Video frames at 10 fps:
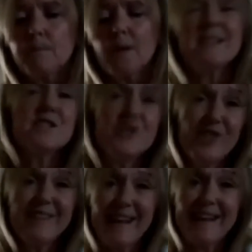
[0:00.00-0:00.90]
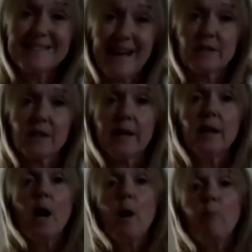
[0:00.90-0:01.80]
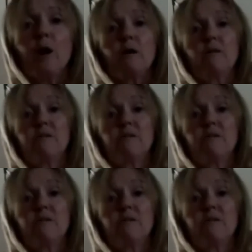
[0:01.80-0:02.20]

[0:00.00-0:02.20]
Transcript: it's a gin glass actually, but